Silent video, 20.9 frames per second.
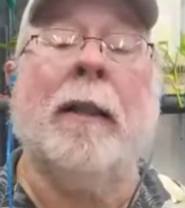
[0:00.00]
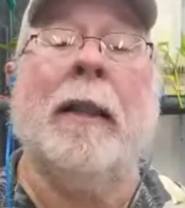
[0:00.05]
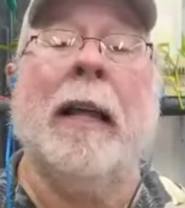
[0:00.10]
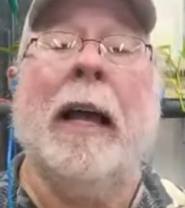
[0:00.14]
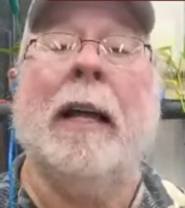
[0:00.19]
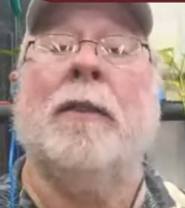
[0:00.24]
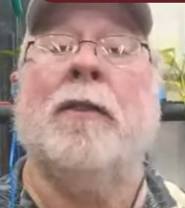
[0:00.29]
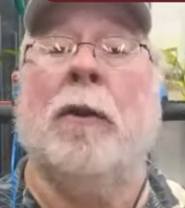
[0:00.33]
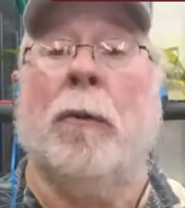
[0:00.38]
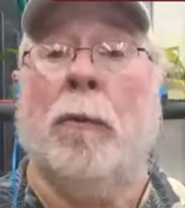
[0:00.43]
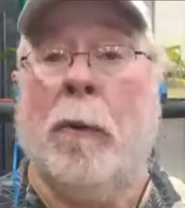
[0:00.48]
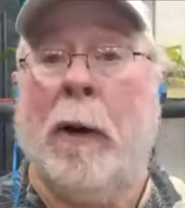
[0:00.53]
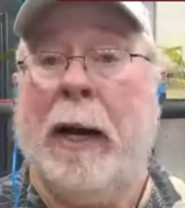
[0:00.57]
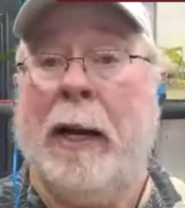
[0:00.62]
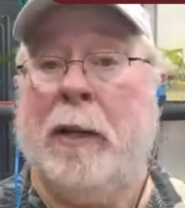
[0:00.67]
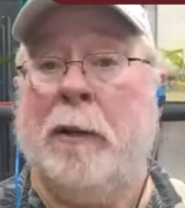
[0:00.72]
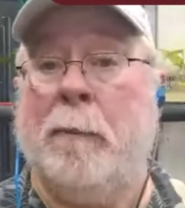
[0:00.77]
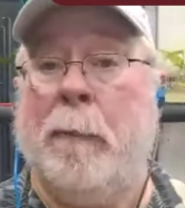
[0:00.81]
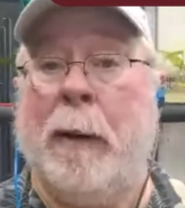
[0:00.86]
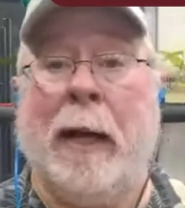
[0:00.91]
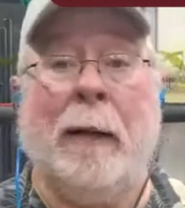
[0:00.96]
That's a
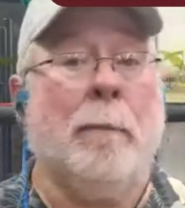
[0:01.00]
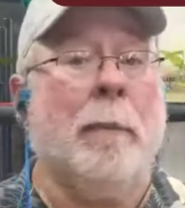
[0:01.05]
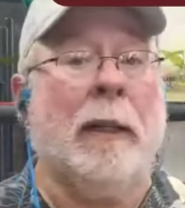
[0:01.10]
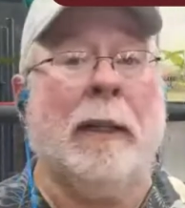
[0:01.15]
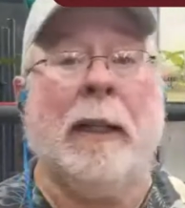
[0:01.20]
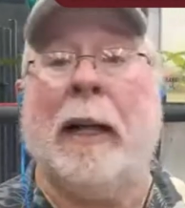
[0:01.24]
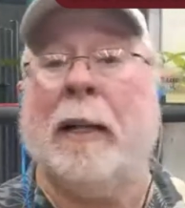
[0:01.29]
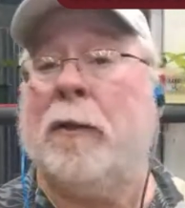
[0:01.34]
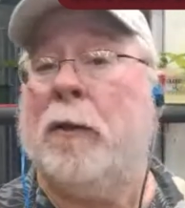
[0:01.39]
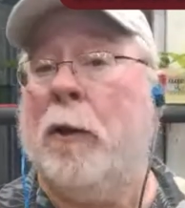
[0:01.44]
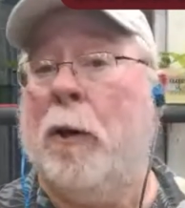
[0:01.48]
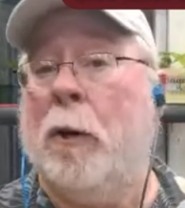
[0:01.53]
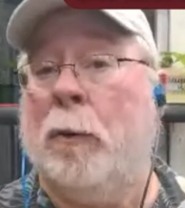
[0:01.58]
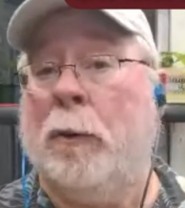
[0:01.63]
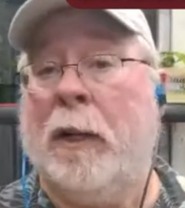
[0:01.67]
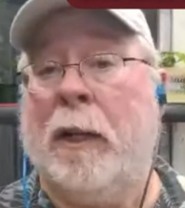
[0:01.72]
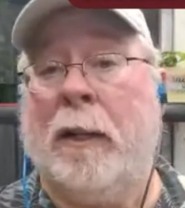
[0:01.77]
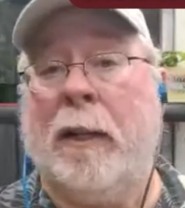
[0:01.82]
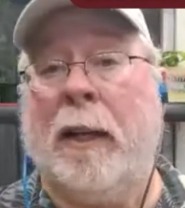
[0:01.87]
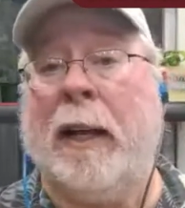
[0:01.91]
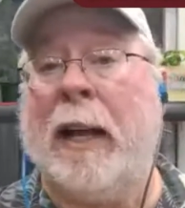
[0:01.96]
raised bed, but that's the
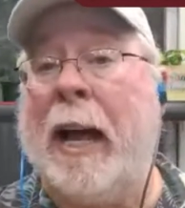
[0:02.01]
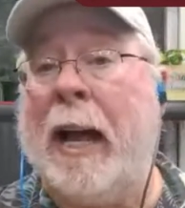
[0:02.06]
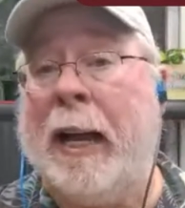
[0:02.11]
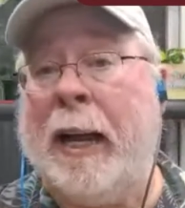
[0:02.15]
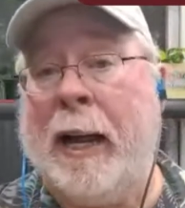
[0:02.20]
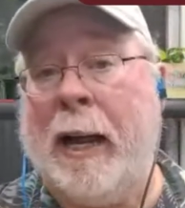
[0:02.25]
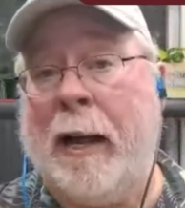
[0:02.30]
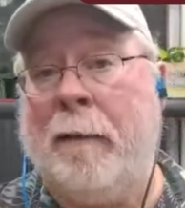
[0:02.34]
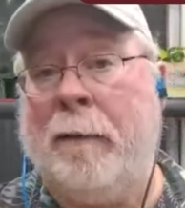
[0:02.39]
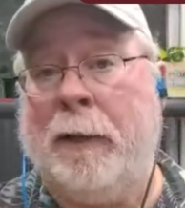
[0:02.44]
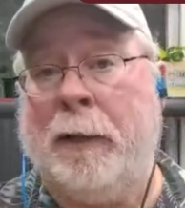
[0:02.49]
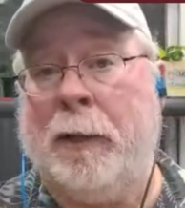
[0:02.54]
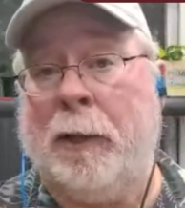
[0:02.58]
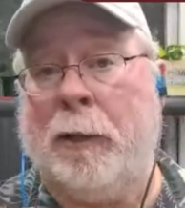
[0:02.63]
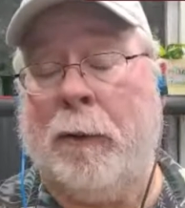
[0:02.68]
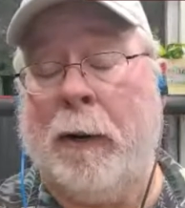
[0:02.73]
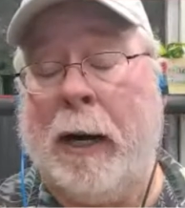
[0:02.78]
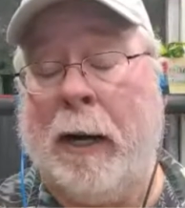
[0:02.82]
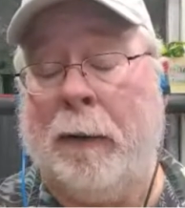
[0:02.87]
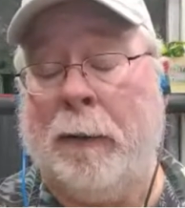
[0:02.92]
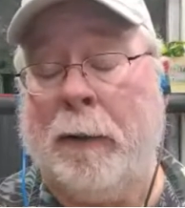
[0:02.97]
only thing I have in the
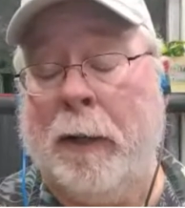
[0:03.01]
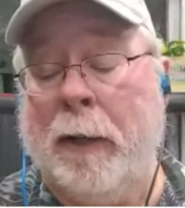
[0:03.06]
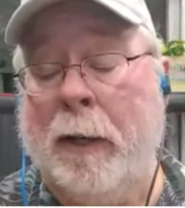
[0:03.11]
ground.